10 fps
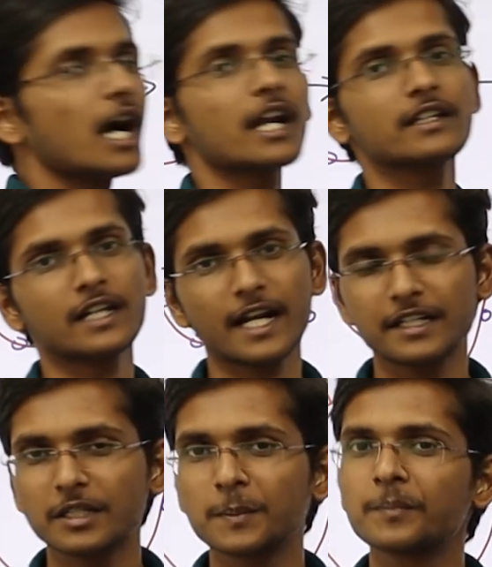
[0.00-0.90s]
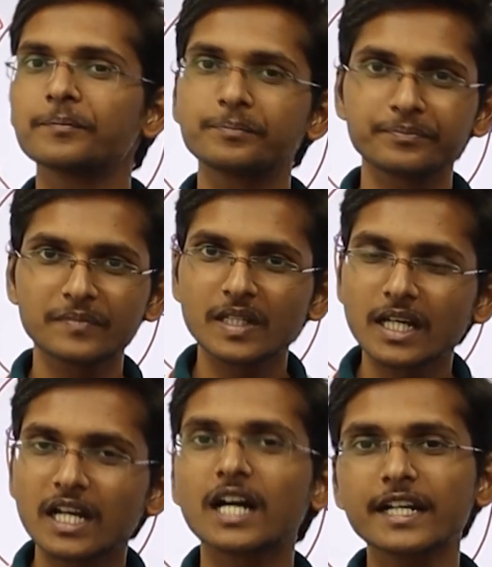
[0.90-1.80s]
another atom.
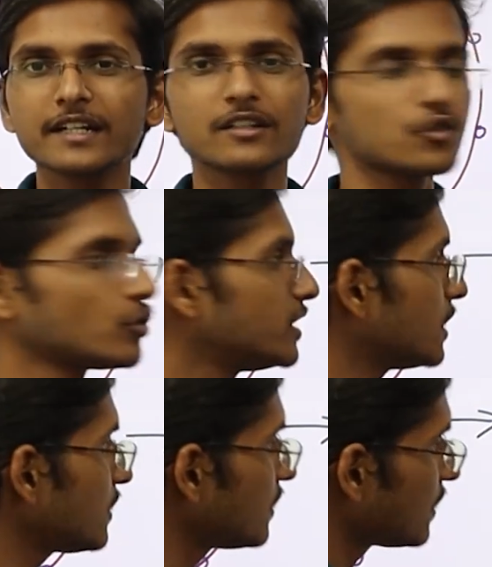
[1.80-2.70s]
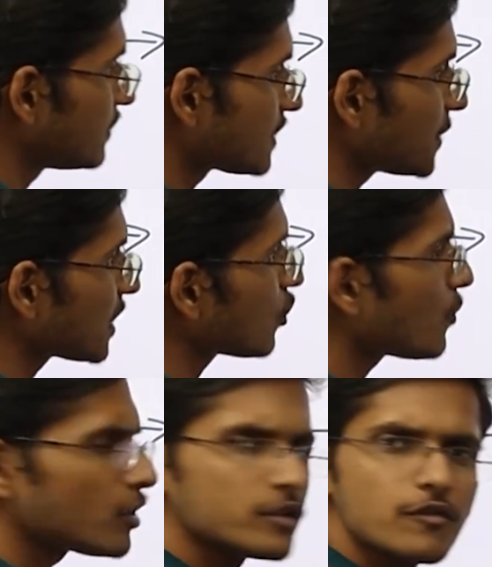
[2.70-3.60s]
Correct? So here this chemical
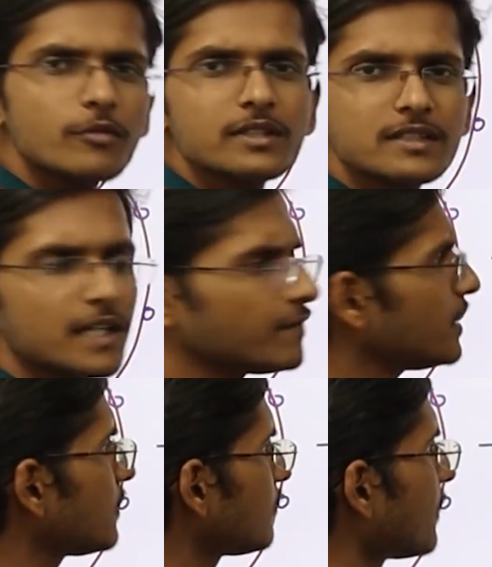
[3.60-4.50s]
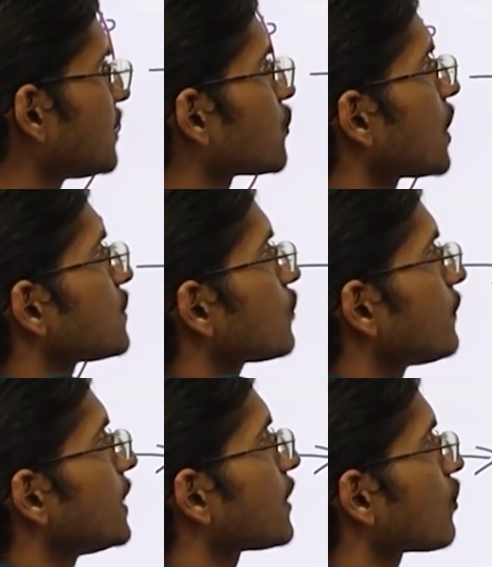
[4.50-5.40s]
compound is formed in the same way, by the transfer
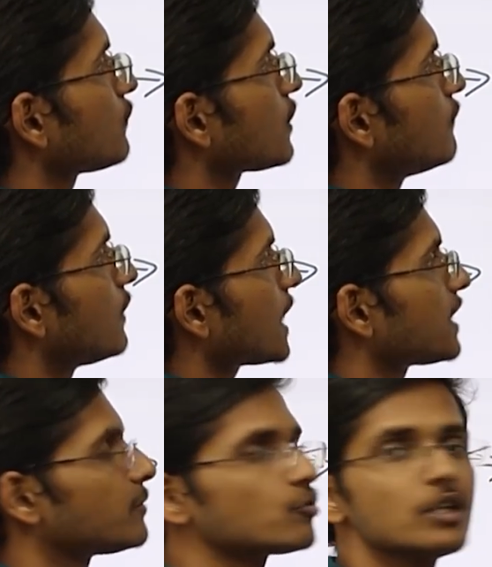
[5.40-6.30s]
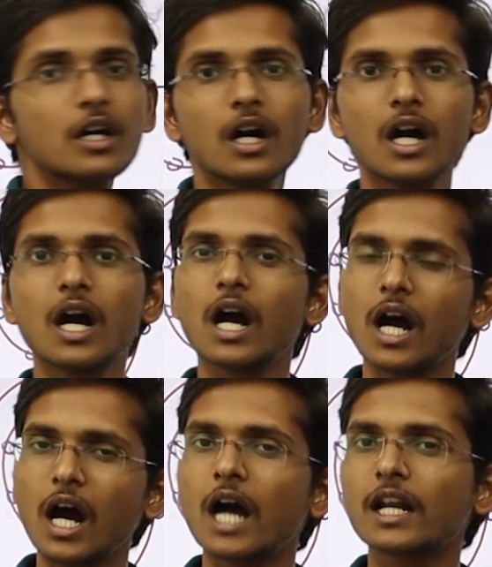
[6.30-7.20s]
of electron from one atom to the
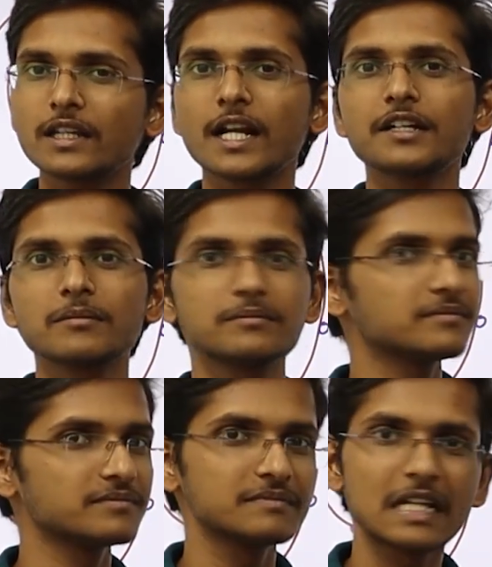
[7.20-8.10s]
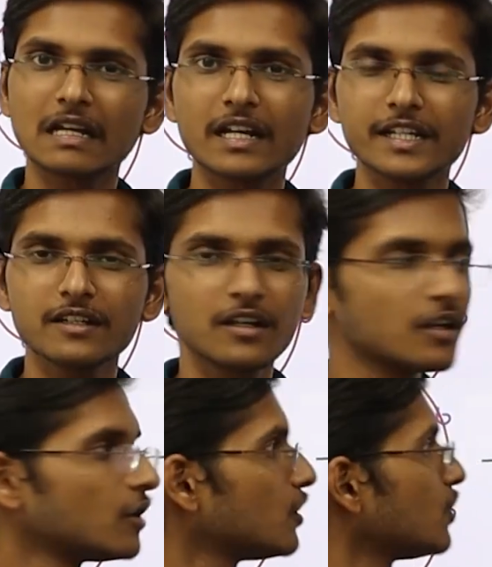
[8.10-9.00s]
another atom. Clear?
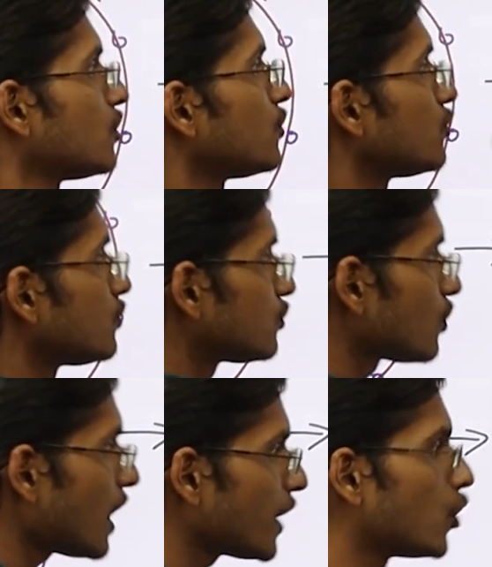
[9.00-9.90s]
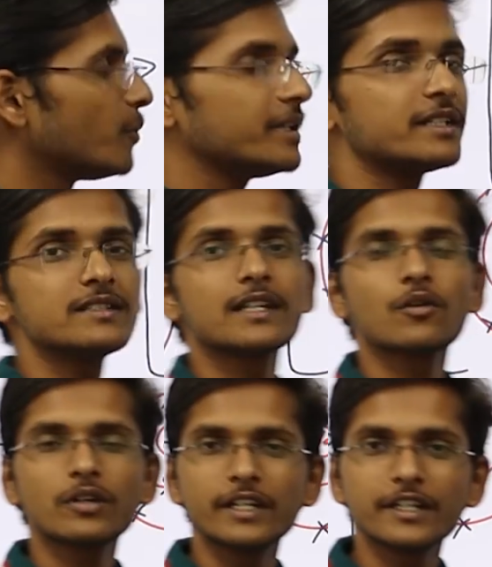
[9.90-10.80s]
So I hope it is
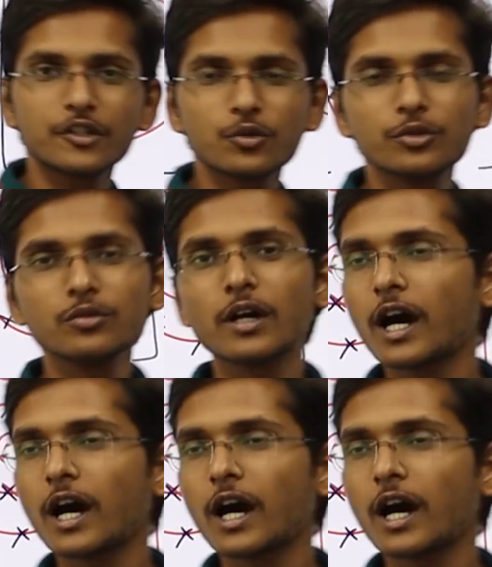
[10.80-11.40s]
now clear to you